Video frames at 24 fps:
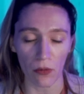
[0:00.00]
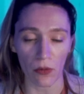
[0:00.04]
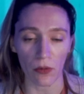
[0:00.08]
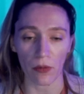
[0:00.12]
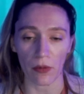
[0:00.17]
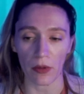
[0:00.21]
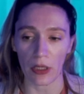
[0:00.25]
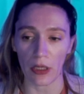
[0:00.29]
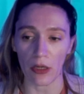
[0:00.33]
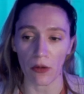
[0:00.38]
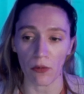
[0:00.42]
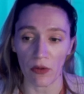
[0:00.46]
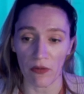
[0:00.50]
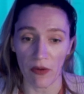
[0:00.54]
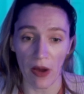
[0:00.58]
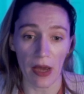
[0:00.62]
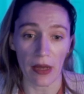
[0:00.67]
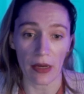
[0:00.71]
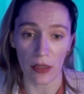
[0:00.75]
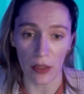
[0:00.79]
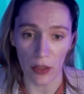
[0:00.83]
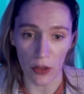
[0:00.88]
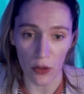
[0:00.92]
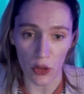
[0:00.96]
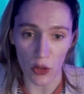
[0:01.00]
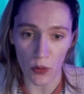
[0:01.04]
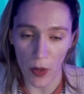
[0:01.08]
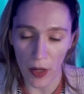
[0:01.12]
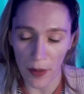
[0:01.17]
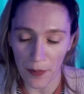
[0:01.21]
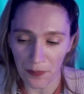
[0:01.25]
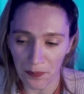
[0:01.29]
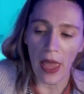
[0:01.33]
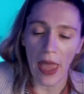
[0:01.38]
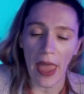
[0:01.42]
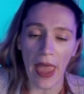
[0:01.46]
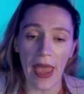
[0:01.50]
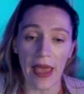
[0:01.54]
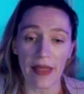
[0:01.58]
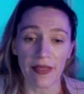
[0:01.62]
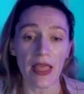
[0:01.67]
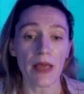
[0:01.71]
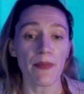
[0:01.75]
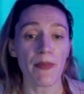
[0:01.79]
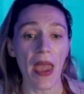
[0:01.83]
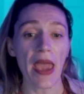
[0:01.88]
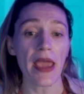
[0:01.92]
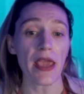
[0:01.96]
You know, we've had a huge one, and they
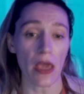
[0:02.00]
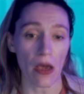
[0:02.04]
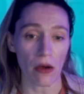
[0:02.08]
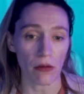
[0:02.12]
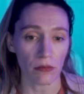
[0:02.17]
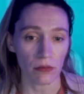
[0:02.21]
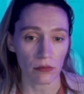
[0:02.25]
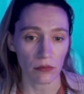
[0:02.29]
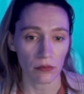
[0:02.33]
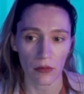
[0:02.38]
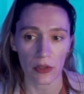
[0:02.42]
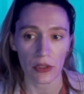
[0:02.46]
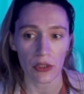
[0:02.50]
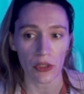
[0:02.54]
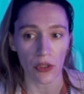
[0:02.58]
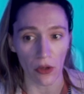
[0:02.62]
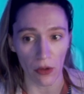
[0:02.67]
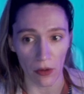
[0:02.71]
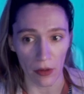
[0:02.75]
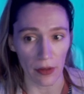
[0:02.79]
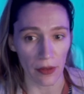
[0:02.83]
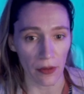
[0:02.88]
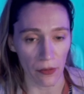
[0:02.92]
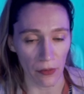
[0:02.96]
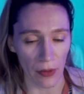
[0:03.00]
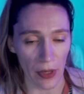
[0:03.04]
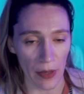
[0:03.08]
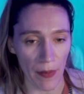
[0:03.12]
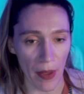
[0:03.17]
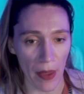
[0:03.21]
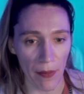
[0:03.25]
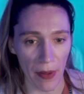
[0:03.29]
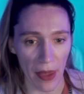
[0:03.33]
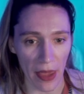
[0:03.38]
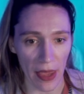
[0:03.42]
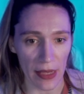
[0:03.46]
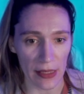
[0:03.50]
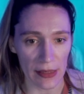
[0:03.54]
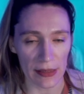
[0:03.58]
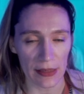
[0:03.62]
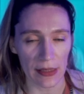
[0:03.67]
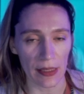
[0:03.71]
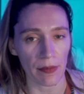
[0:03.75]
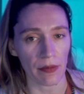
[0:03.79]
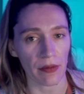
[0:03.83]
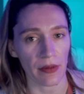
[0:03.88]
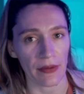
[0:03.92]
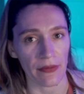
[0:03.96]
pay you. So the rebate pays, I
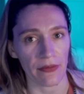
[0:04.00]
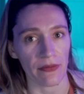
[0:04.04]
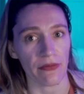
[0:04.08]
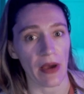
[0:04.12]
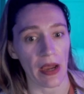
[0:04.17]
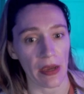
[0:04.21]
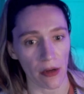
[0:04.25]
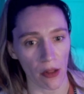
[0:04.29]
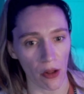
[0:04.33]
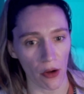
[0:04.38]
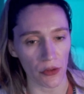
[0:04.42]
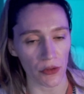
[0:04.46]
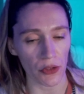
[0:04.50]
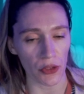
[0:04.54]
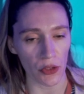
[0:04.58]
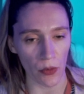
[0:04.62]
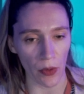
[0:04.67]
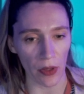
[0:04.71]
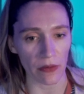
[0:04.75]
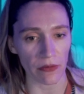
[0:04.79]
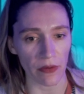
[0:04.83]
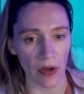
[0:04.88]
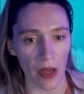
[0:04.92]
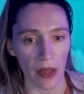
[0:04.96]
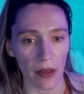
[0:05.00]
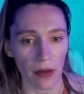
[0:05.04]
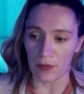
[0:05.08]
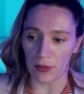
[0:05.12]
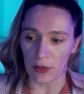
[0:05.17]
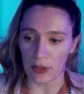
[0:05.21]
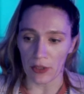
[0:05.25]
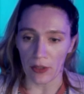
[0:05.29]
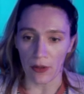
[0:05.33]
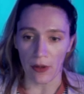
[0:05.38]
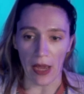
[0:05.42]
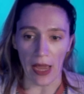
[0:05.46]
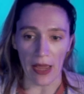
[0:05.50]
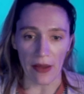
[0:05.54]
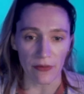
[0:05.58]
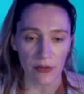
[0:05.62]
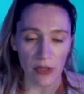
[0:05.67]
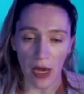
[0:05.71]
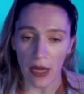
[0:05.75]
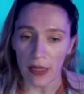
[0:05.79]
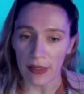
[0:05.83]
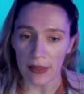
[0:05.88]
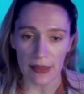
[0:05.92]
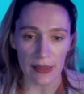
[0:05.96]
believe, $5 a square foot. So I've
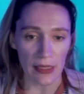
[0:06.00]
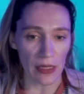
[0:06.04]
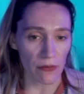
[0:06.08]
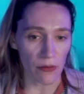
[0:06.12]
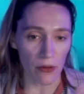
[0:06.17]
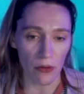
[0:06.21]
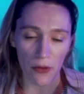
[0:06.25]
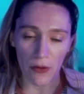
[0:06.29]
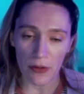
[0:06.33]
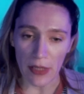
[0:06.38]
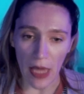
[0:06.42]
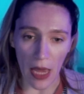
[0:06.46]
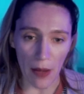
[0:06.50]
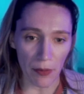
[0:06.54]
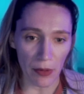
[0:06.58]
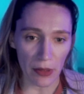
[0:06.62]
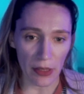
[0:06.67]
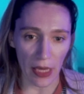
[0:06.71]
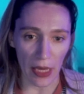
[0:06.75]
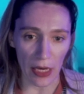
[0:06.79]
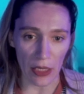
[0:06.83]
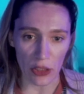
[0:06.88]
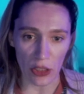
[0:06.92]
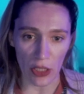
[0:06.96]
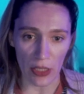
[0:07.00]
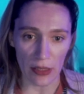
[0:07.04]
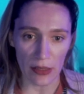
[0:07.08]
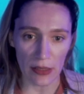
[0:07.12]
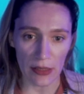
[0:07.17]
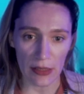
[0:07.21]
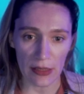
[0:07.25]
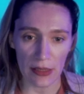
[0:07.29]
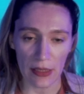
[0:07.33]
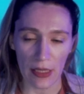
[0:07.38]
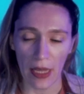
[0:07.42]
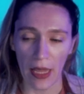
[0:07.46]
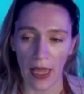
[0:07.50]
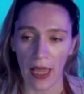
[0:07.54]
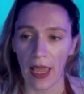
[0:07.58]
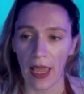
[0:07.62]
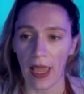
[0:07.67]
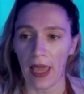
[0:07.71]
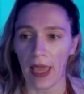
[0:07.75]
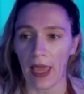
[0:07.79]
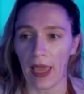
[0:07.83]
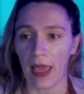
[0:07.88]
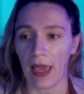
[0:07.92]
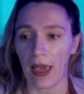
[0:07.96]
done several of those applications,
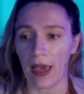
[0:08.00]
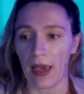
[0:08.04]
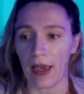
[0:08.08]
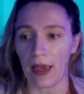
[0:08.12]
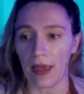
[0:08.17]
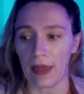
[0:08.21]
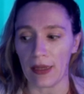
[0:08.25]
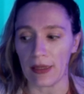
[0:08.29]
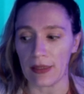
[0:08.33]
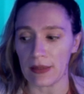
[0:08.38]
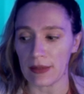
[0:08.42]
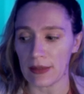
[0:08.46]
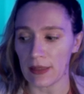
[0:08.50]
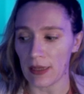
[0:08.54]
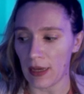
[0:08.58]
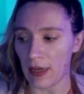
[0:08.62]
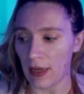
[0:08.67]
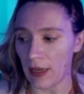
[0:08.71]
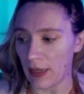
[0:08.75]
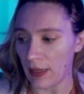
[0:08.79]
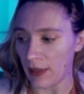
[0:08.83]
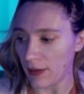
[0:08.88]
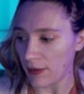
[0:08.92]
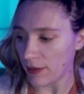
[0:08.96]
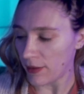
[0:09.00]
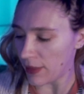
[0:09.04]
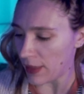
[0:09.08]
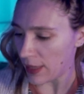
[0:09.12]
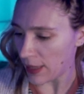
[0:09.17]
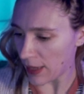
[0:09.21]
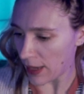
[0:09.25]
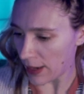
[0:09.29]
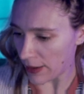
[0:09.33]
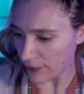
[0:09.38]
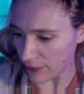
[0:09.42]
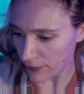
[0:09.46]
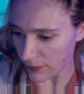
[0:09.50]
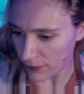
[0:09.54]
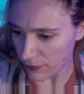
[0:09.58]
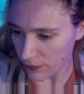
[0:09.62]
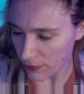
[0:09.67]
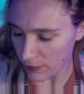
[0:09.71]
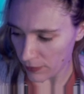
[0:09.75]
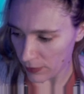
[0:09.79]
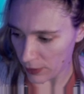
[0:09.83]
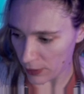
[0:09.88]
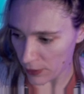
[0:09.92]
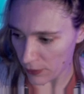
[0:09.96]
and I think I've,
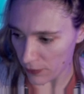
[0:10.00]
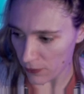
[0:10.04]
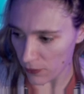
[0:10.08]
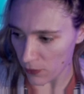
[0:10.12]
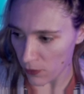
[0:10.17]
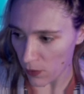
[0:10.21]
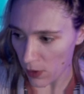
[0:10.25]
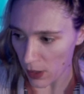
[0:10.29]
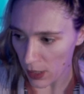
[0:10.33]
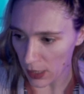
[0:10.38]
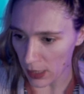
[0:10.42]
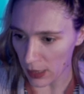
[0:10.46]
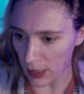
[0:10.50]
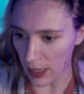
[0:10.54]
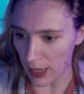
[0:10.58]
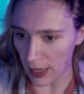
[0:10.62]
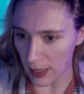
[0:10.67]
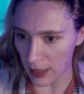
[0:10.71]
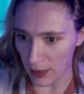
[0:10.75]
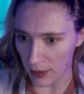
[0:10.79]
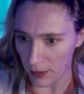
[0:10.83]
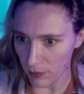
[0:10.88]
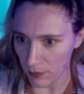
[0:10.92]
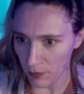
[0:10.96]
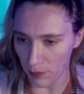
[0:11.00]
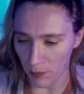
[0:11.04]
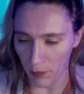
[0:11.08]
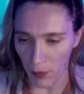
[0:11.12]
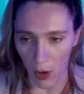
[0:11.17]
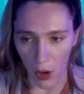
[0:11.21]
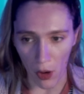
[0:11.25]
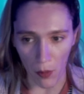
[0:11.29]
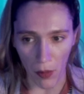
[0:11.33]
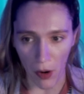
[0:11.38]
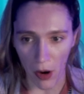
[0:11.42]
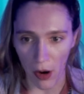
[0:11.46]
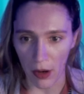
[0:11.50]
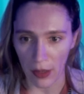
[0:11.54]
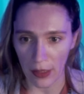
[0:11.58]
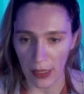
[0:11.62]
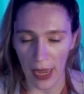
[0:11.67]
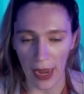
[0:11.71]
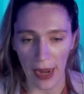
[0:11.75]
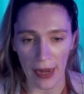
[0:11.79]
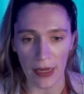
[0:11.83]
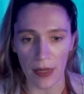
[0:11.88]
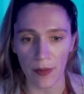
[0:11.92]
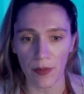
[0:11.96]
you know, for one client, ballpark
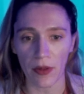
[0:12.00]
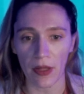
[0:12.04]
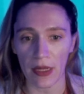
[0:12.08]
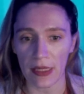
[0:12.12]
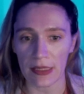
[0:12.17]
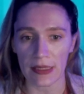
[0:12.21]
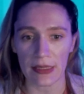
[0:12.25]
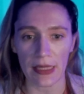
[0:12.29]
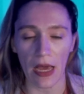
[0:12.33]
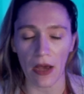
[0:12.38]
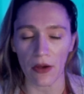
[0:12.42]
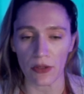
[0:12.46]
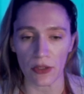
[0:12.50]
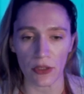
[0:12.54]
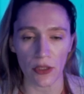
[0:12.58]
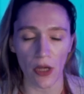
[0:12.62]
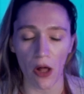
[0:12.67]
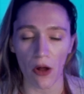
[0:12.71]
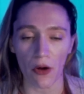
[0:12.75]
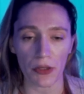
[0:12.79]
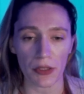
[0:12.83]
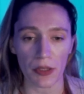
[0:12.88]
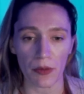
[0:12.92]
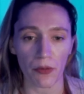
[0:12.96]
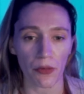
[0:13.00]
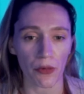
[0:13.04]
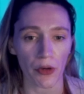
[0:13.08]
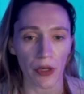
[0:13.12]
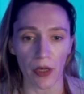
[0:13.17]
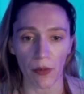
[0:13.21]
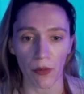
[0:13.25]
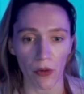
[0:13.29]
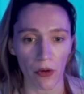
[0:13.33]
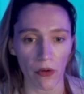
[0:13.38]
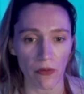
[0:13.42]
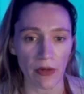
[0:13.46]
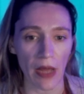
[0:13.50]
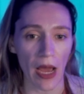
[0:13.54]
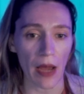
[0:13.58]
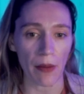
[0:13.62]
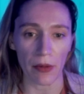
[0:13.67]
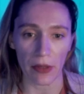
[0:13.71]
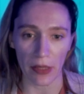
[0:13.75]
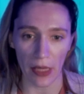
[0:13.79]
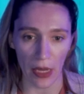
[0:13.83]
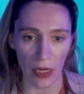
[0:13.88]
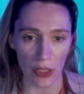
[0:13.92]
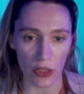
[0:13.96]
80 plus thousand dollars in pre-approved
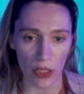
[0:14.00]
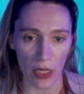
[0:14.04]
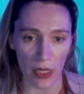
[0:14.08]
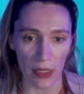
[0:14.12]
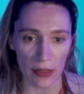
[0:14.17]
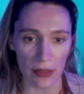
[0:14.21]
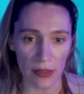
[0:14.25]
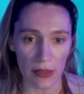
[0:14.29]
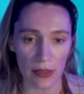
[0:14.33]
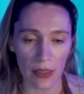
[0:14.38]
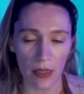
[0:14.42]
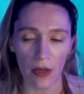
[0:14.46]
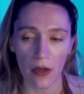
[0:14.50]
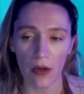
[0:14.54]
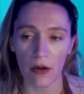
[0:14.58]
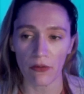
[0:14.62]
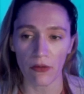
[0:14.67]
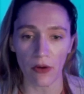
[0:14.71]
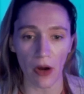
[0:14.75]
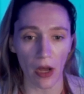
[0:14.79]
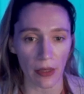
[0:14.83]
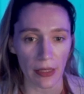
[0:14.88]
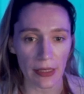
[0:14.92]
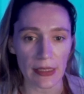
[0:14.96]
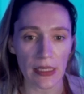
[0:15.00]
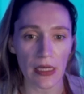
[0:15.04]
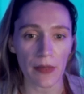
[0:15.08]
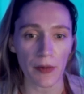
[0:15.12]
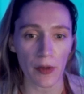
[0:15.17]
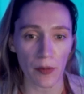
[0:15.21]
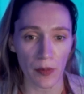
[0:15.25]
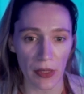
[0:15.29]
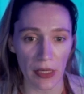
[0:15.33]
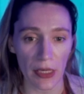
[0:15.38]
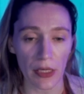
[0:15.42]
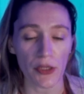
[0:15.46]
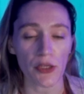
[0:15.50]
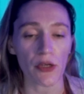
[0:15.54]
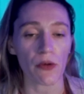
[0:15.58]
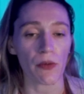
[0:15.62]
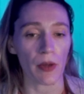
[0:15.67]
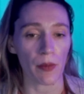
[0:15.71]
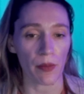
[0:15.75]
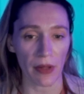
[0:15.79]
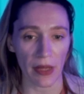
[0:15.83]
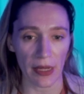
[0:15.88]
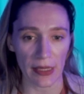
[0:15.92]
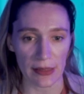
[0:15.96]
applications for LADWP to
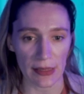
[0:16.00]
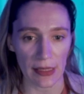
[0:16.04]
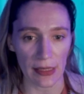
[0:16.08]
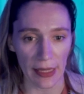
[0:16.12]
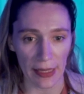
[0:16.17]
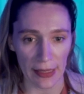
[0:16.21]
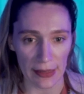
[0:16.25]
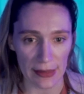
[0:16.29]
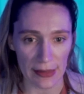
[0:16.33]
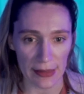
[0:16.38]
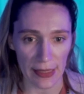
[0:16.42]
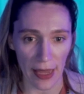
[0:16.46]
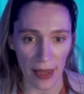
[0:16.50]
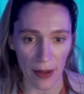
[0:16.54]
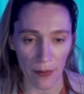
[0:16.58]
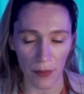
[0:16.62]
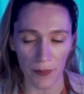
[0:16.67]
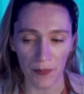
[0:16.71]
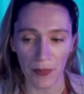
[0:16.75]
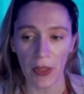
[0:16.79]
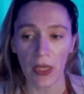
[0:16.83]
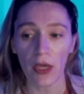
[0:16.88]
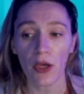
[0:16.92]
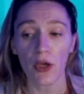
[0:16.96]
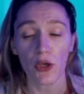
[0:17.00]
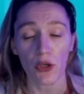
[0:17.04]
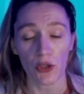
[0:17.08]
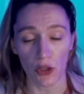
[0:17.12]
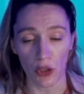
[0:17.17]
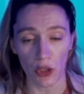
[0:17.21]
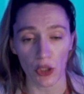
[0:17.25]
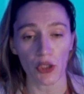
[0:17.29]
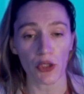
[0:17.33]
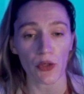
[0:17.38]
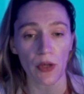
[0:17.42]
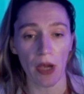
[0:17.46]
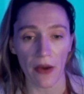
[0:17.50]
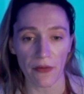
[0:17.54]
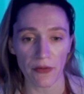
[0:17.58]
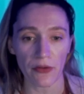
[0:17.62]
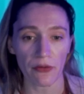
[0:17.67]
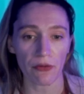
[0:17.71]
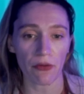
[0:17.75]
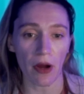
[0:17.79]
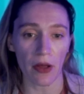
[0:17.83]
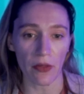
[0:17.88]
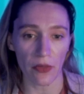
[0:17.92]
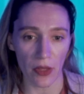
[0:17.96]
replace the landscape. So you do have to
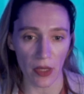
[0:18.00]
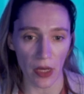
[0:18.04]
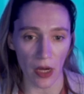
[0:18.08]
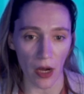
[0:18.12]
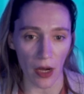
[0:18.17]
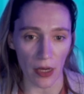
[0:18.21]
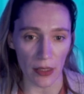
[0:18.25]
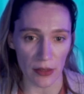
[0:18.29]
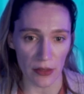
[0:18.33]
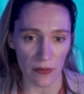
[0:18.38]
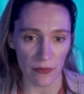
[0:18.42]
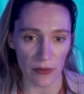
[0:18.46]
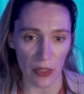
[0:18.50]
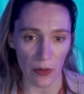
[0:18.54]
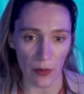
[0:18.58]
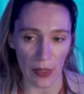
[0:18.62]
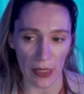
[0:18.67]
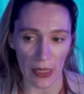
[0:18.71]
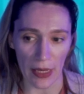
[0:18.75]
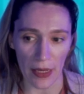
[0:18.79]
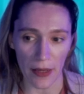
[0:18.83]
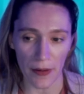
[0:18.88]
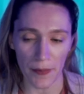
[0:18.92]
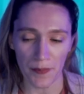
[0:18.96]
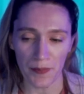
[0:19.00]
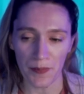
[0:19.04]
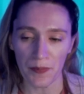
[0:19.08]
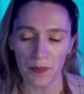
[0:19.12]
front the cost of doing it.